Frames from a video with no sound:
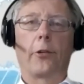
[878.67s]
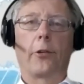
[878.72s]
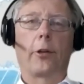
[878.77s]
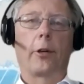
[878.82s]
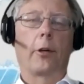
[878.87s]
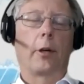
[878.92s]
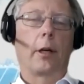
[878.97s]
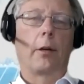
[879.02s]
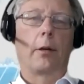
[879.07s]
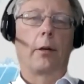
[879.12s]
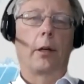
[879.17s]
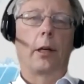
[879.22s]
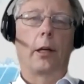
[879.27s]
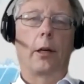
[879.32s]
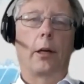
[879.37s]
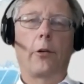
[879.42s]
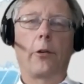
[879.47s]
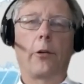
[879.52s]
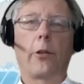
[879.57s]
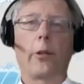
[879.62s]
So a
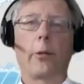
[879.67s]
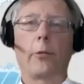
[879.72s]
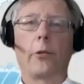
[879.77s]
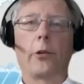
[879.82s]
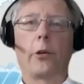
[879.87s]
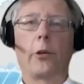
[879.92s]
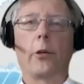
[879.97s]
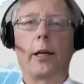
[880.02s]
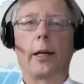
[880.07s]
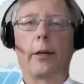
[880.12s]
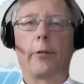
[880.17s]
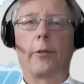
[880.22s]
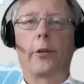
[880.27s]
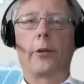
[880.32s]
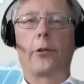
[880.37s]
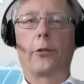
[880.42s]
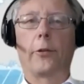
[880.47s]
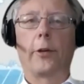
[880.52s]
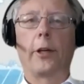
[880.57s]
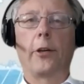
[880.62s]
lot of them do have
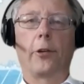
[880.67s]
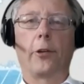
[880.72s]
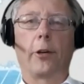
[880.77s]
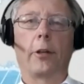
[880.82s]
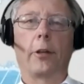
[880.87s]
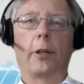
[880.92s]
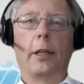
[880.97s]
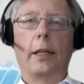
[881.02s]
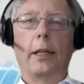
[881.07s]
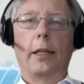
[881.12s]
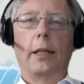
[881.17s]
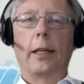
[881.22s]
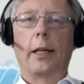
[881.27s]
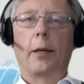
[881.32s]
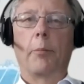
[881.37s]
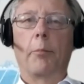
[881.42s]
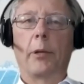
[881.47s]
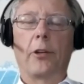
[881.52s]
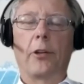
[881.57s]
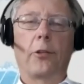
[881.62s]
this feature,
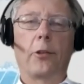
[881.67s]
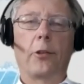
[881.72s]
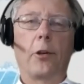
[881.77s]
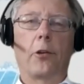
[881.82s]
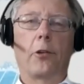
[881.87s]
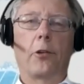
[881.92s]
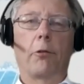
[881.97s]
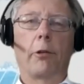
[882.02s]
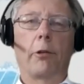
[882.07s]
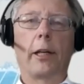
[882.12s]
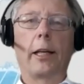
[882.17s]
but it's not